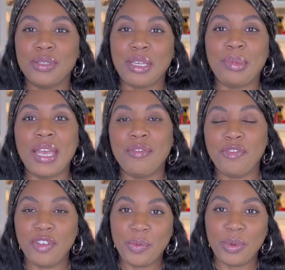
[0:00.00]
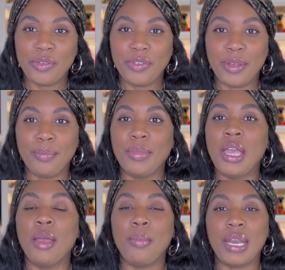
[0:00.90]
I've been having fun with them,
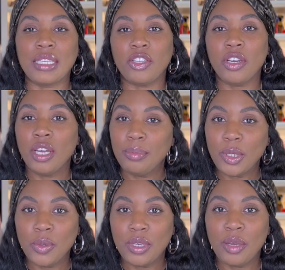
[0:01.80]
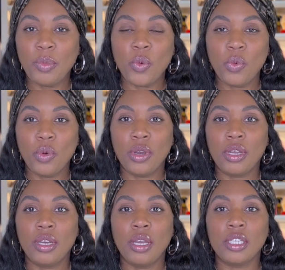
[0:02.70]
but I started uploading them
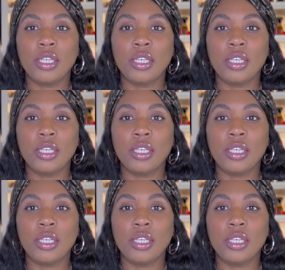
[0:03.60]
on